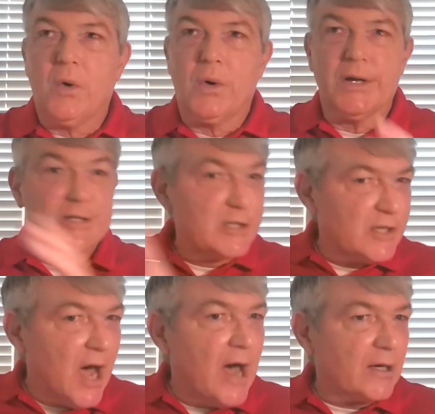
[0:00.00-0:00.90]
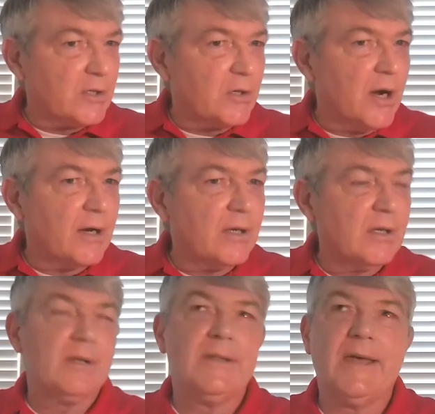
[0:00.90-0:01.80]
or a stock truck
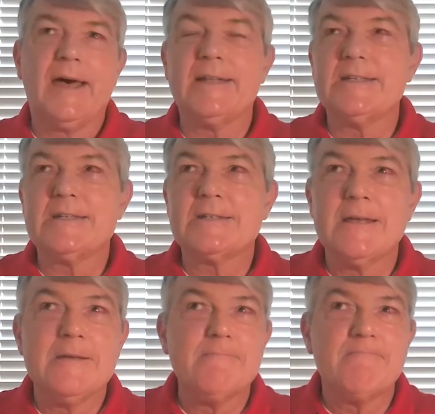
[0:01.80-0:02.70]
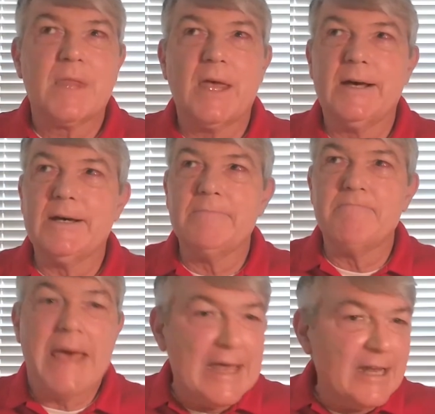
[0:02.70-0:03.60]
that's
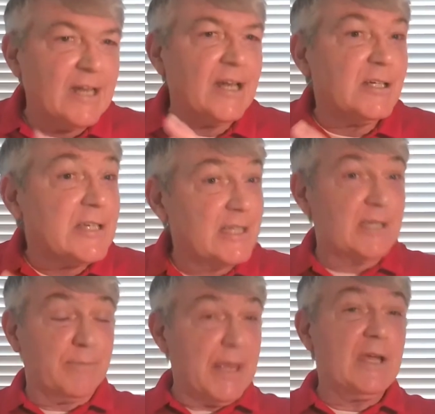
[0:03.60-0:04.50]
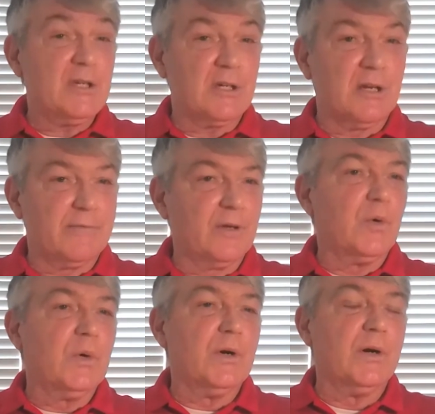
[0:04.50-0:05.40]
made in anticipation of an
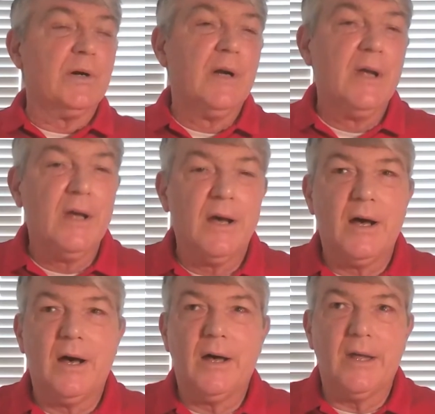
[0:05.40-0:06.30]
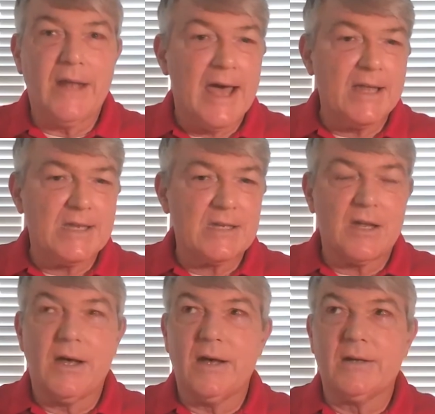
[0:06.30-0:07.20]
order and has
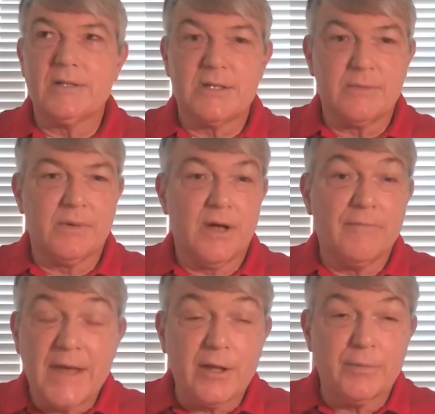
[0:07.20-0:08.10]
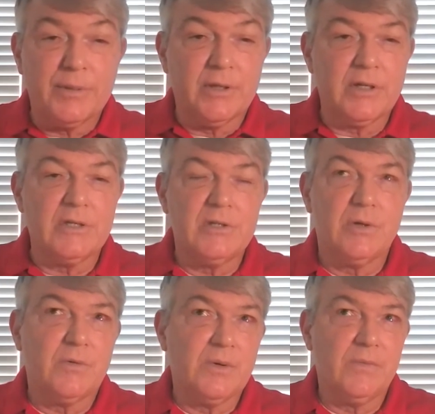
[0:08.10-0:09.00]
some availability
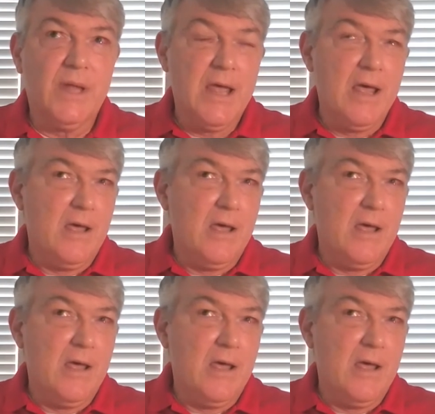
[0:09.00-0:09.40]
to it. When